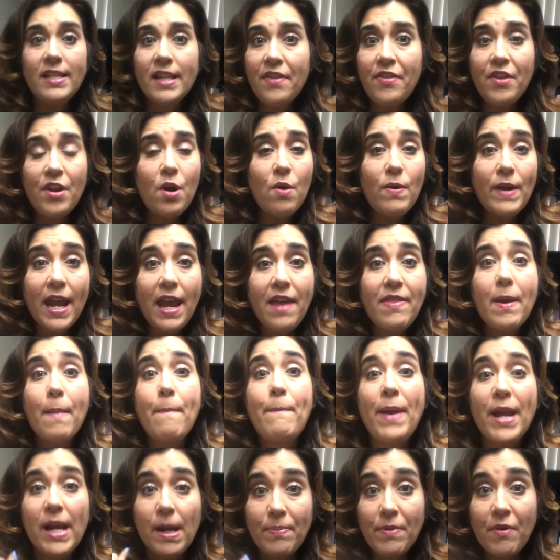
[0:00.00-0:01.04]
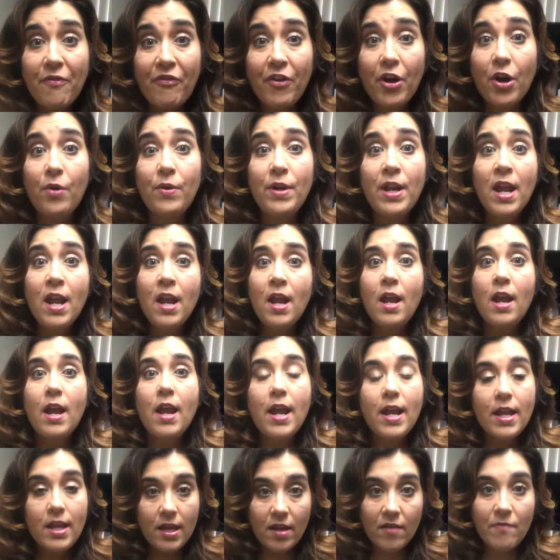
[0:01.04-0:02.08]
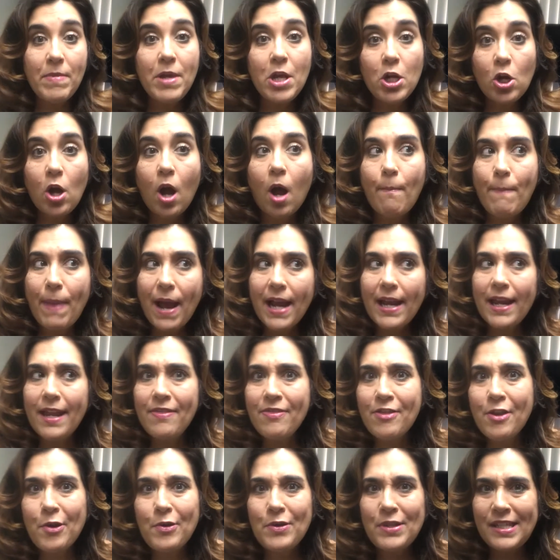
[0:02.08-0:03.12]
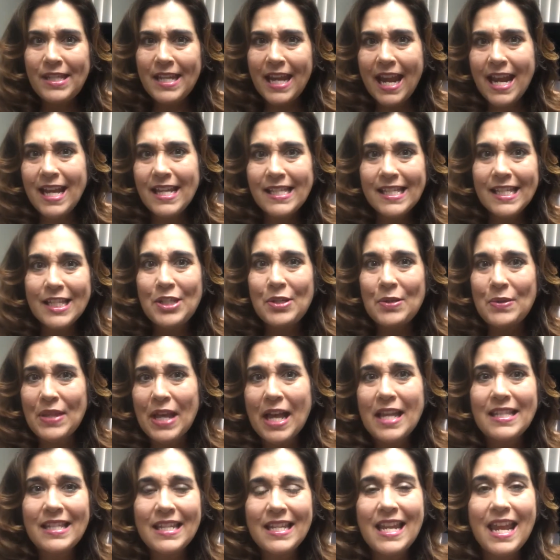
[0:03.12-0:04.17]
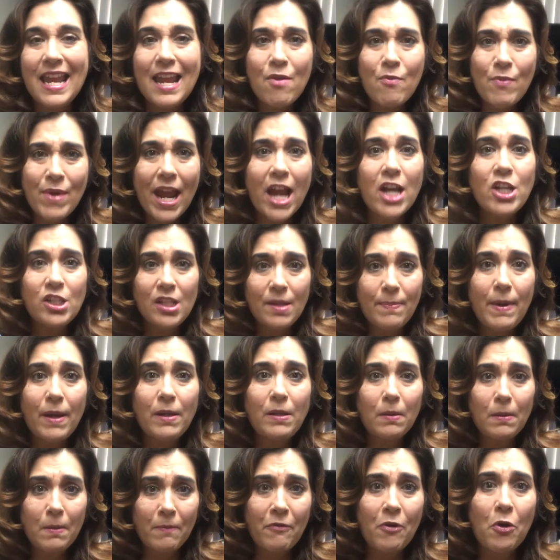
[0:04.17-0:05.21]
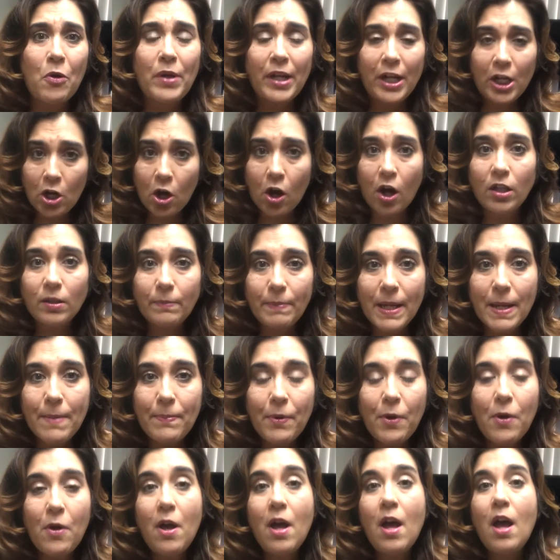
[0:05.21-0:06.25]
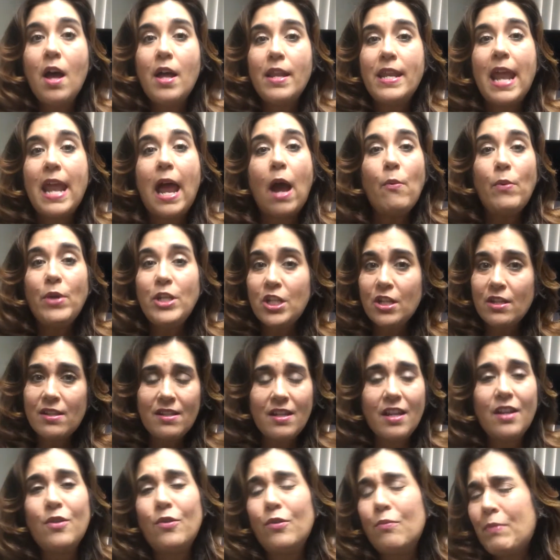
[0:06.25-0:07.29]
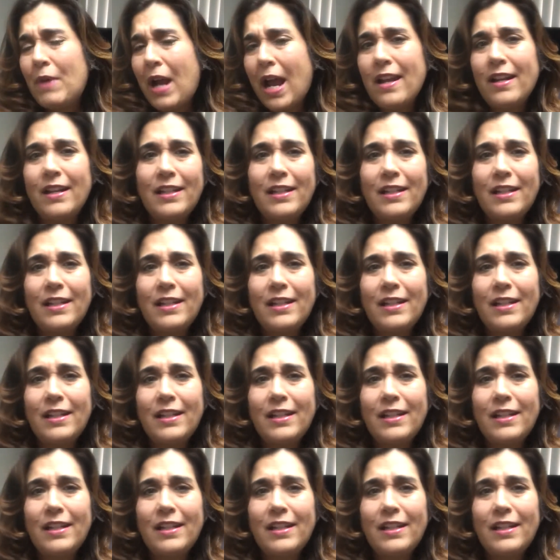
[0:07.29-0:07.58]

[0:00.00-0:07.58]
said that, okay, then pick up the phone and give me a call. Back in those days in 2008, we actually picked up the phone and called people. Now we just, you know, kind